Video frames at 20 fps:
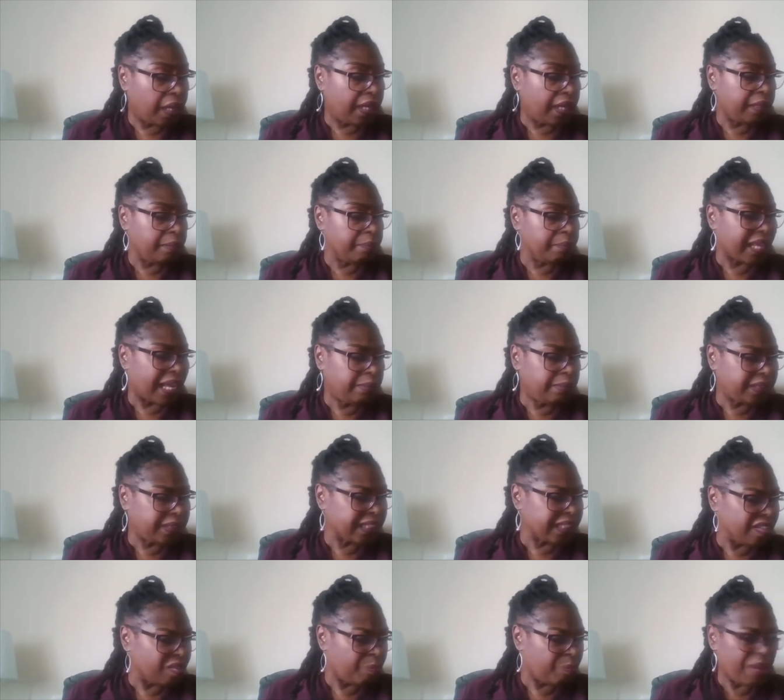um, came
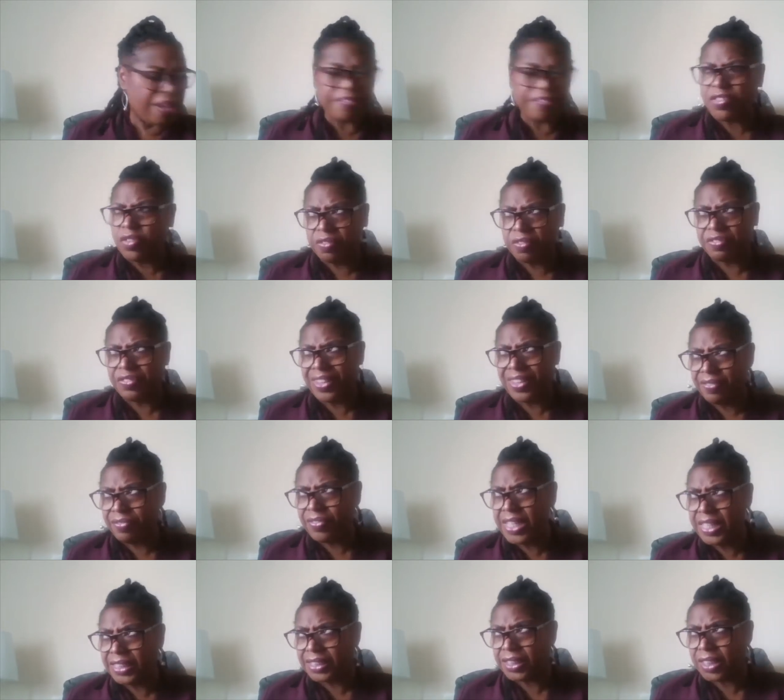together about four or five
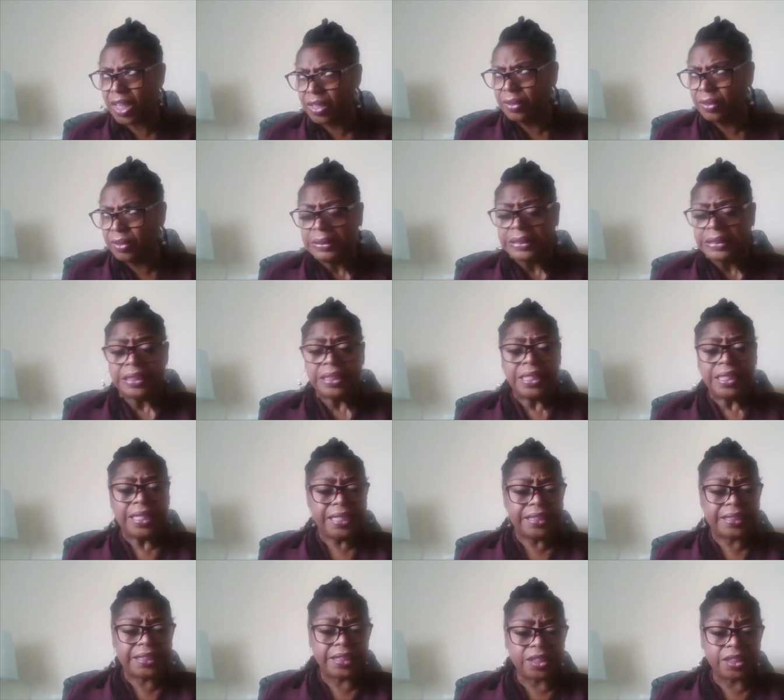years ago.
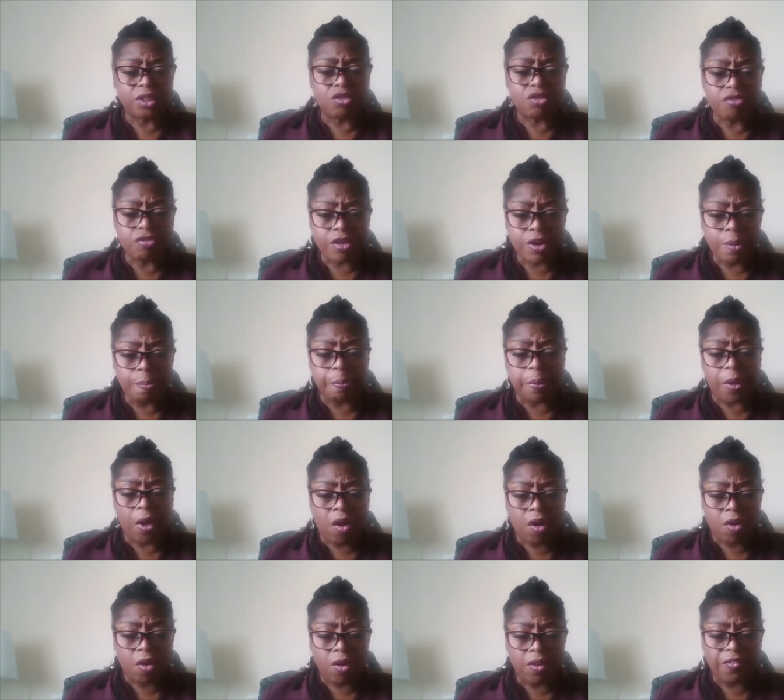It is a group
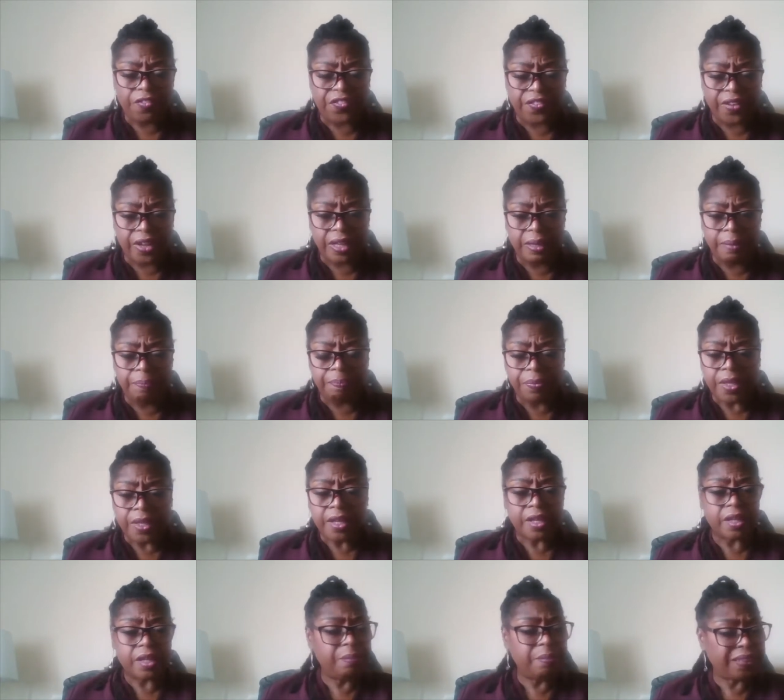of um,
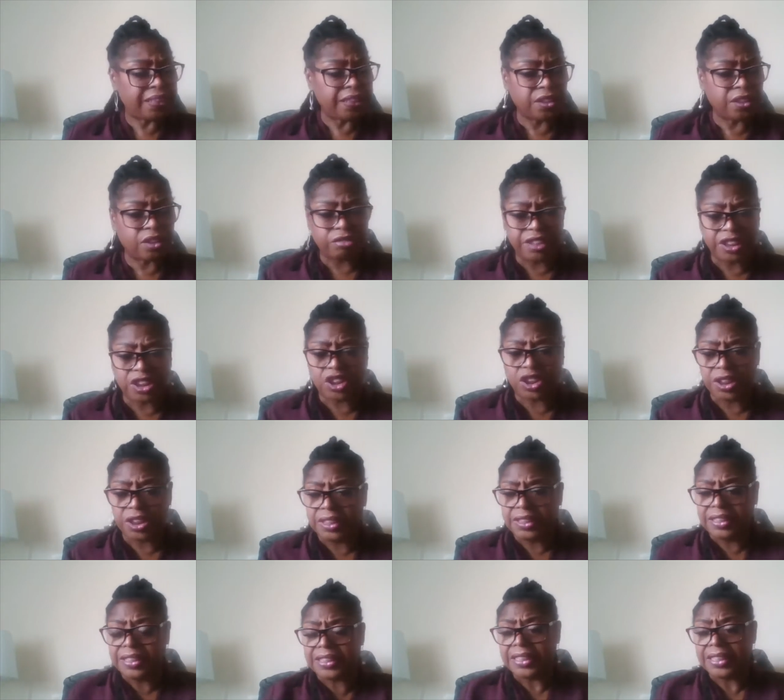committed
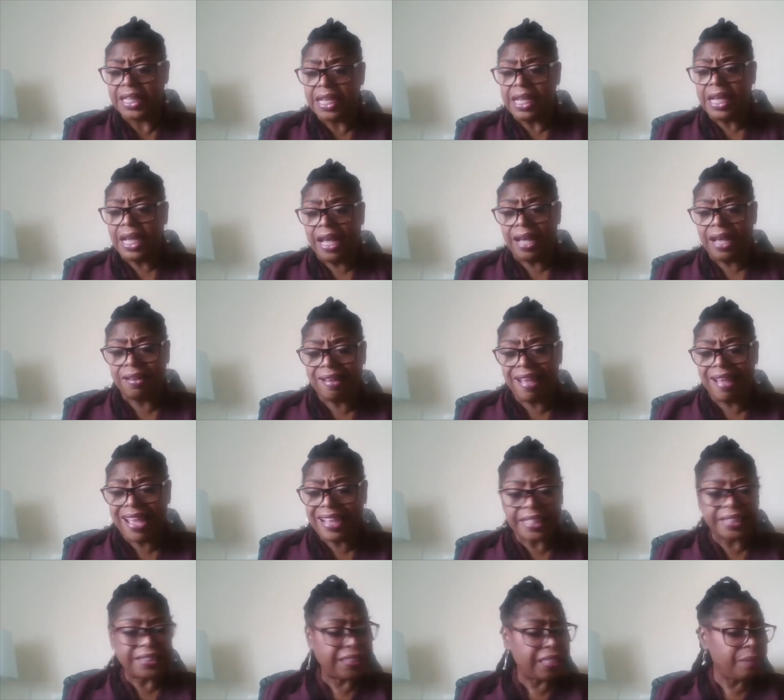Christians, uh,
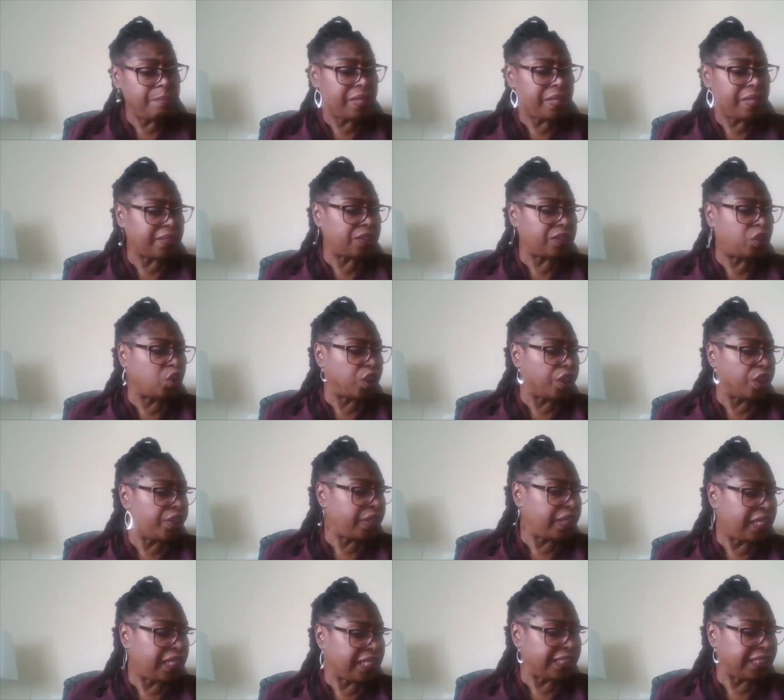academics,
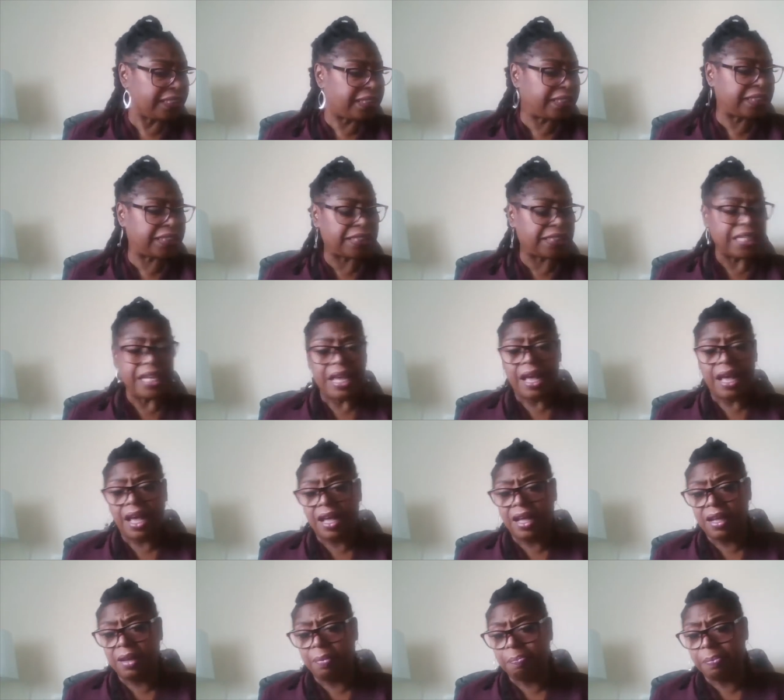journalists,
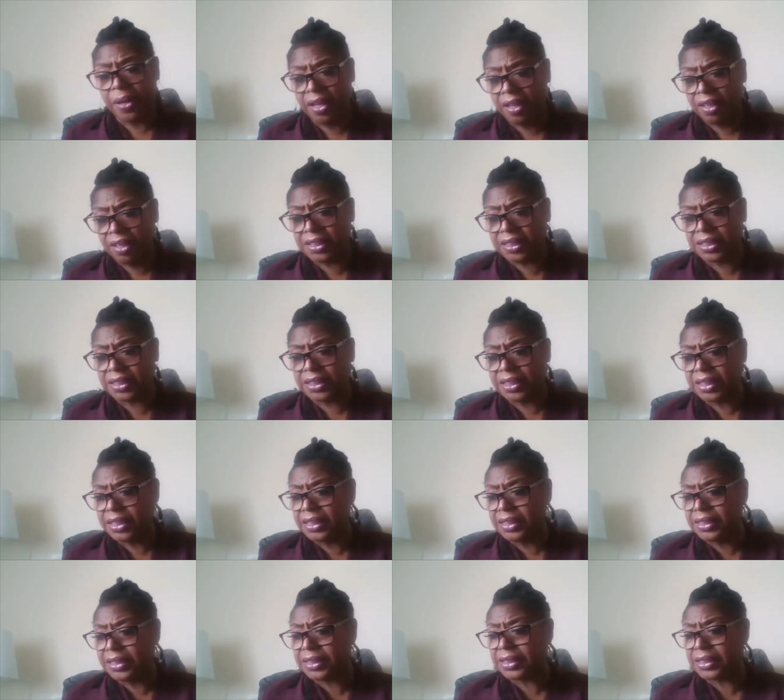uh,
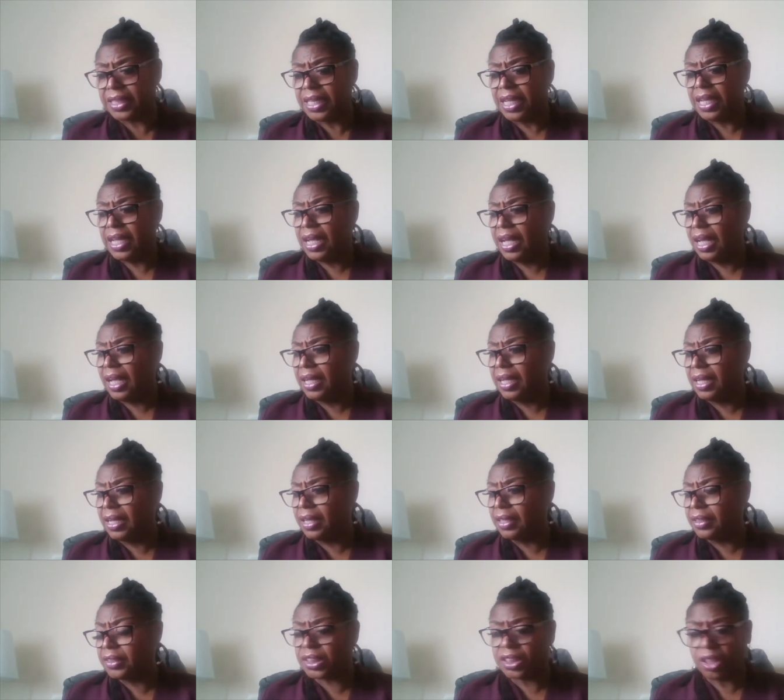pastors, uh,
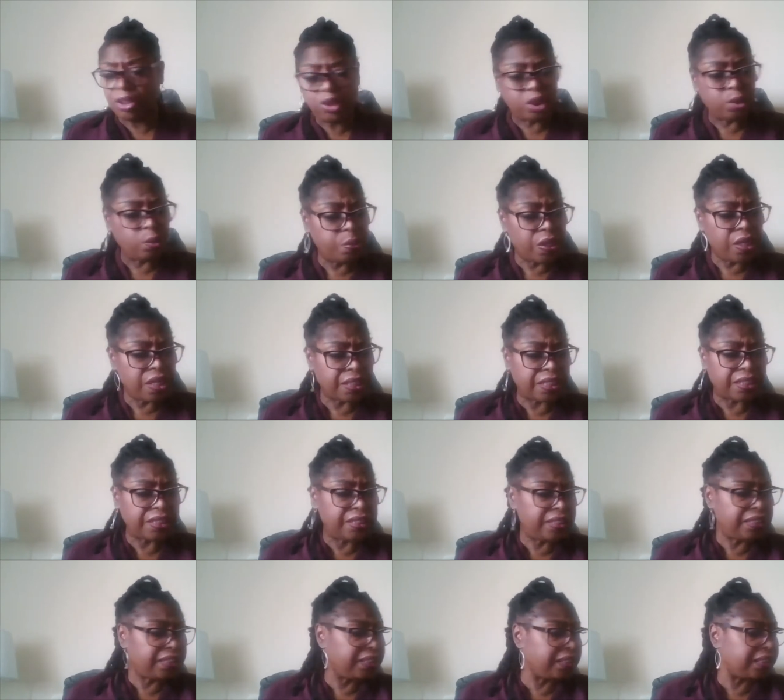social
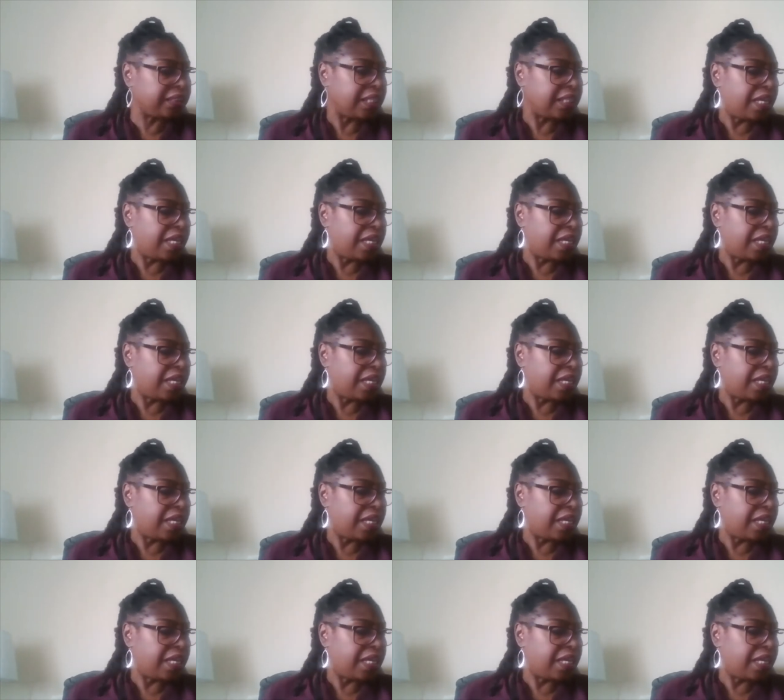workers,